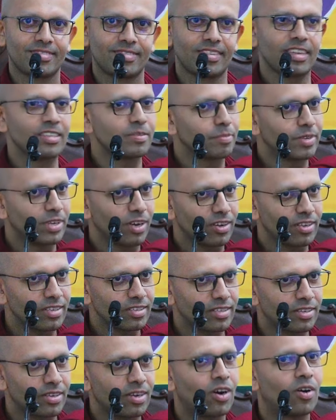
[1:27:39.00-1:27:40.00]
Let's be
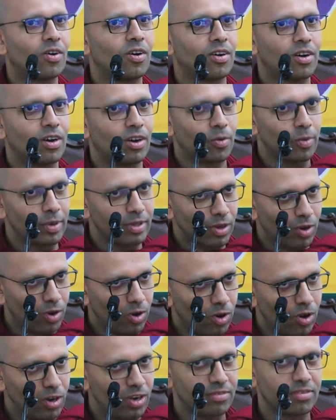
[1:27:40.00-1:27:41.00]
honest with
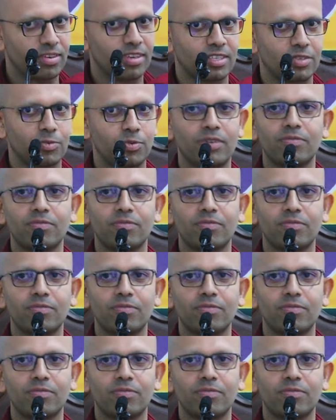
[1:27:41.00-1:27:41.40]
all of us,